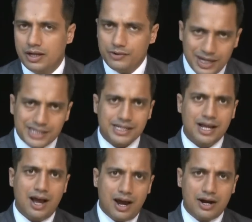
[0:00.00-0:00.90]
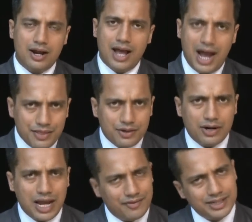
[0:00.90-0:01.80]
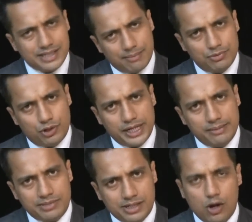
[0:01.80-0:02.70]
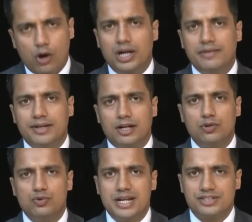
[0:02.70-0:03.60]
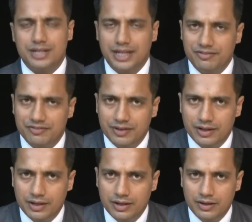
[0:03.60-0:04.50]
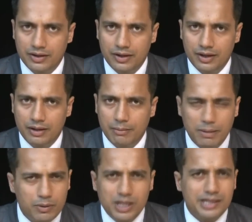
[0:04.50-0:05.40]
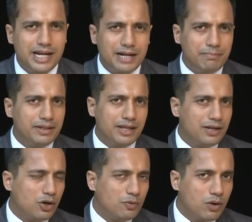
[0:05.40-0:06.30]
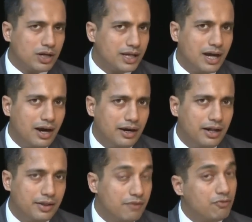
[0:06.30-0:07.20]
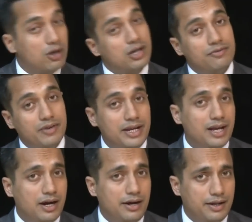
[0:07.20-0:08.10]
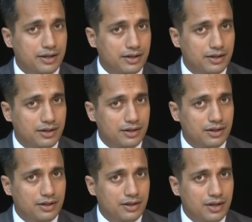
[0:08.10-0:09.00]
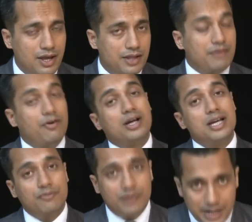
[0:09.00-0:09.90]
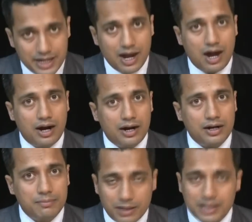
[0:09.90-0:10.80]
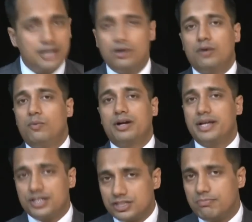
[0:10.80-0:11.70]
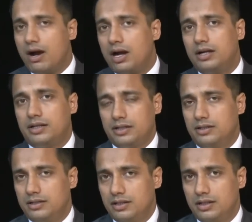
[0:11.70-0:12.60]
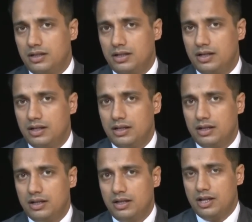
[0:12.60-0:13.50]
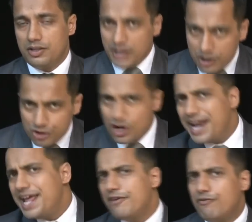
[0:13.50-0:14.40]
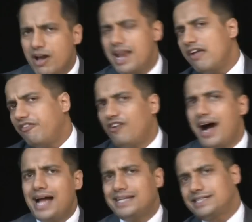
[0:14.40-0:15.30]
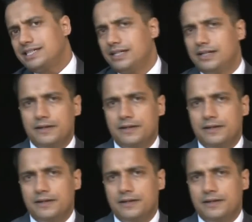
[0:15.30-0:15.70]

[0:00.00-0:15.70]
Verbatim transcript: The rest are either having some dreams or living a clueless life. But does that mean they're not working hard? They're working very hard. They're working very hard, but they're not working smart. They're running very fast.